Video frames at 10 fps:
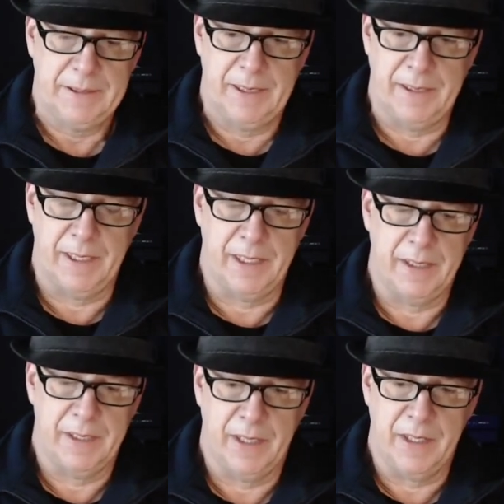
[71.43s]
And then
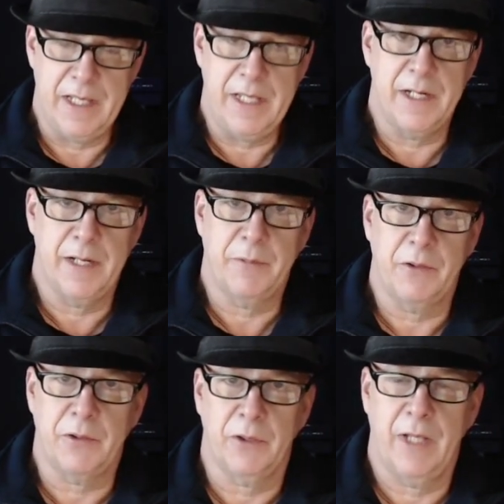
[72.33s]
I uh, heated up the
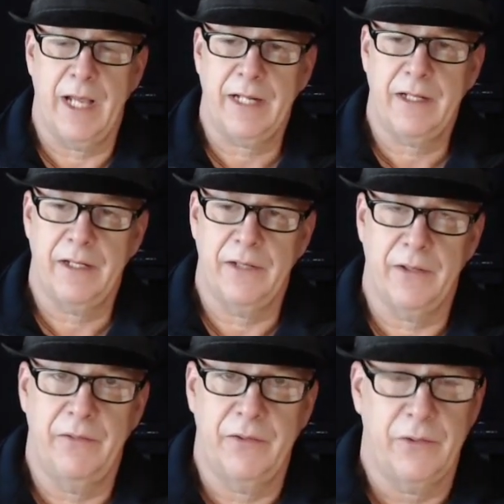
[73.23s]
shellac as
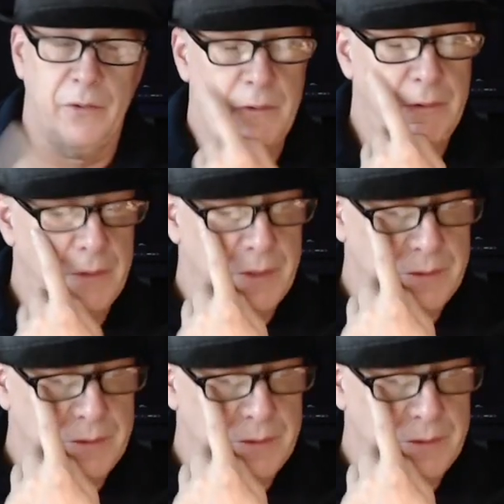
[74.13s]
I've shown in another